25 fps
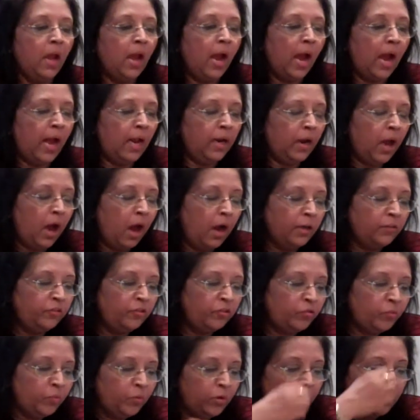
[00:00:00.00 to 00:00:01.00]
And I
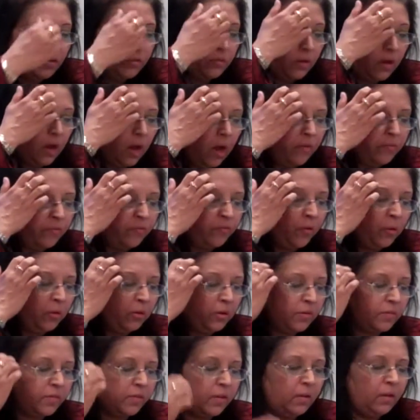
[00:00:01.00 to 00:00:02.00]
just want to
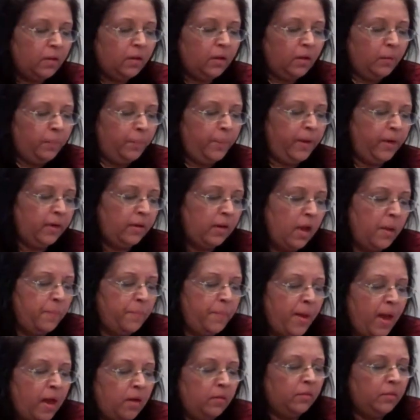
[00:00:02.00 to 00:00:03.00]
focus a little bit
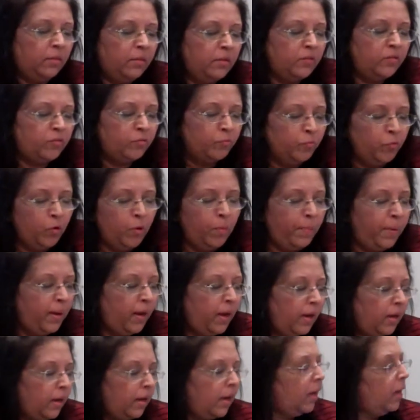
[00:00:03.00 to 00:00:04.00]
about this
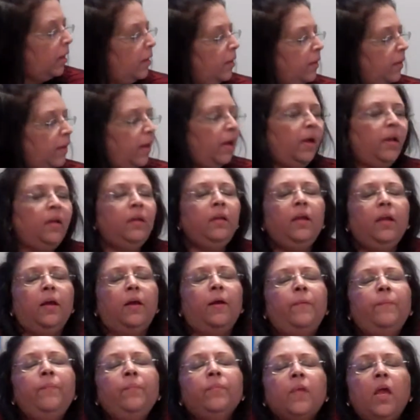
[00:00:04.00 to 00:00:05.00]
woman in
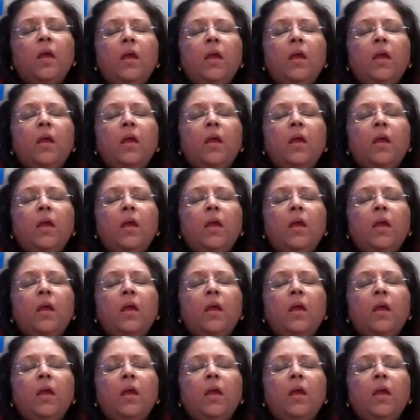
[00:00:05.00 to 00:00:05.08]
Kenya